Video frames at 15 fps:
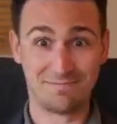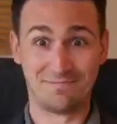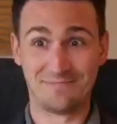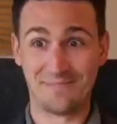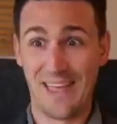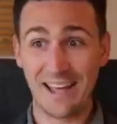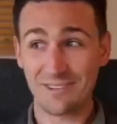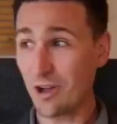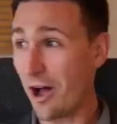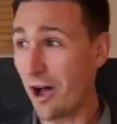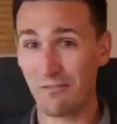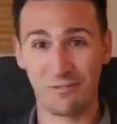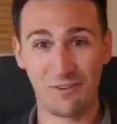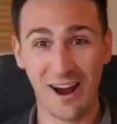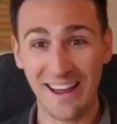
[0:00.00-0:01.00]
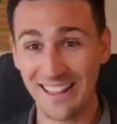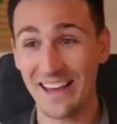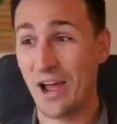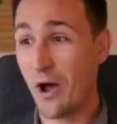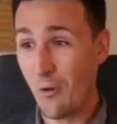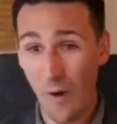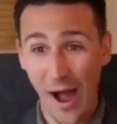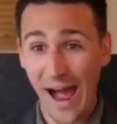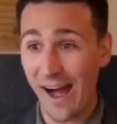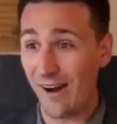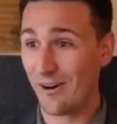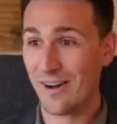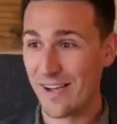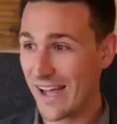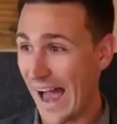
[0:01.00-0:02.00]
Hands off, right? Like,
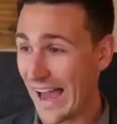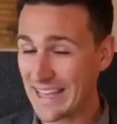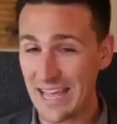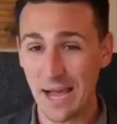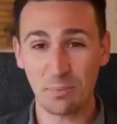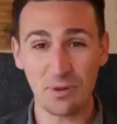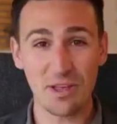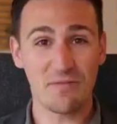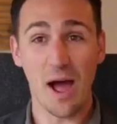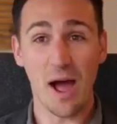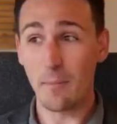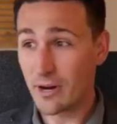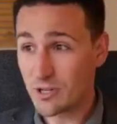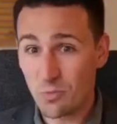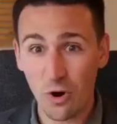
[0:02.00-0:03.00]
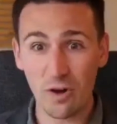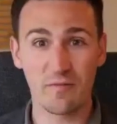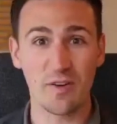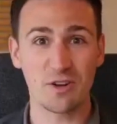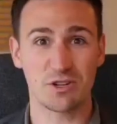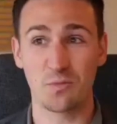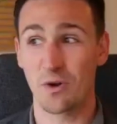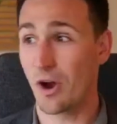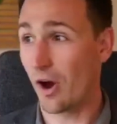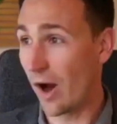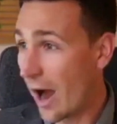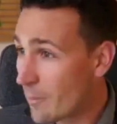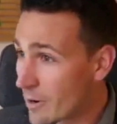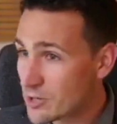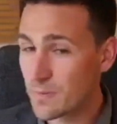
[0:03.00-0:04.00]
wow, I can't believe how much more efficient we are,
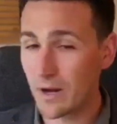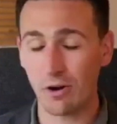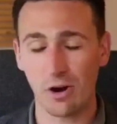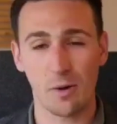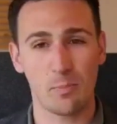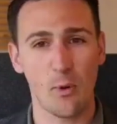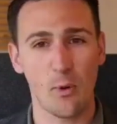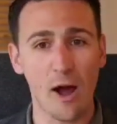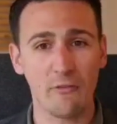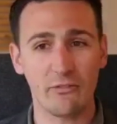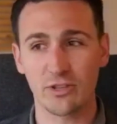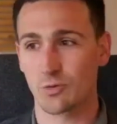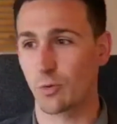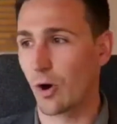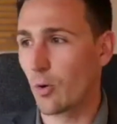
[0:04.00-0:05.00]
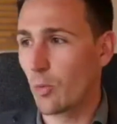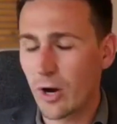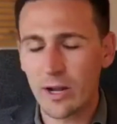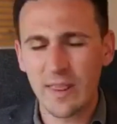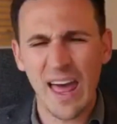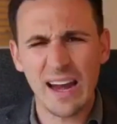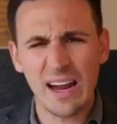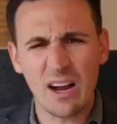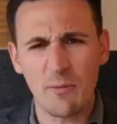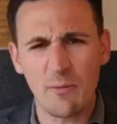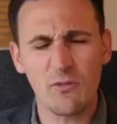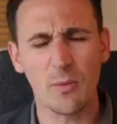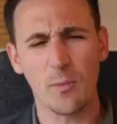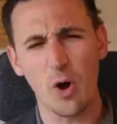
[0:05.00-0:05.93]
how much better our profits were. Where did that come from?